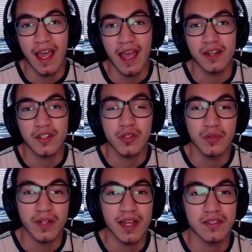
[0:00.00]
and a
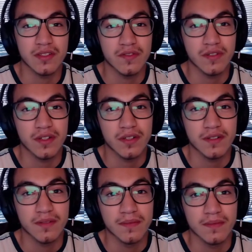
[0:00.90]
TrueNAS server.
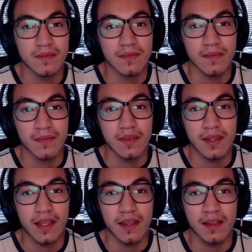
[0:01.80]

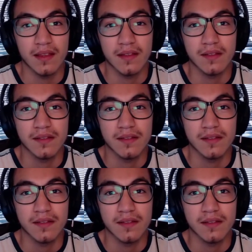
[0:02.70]
And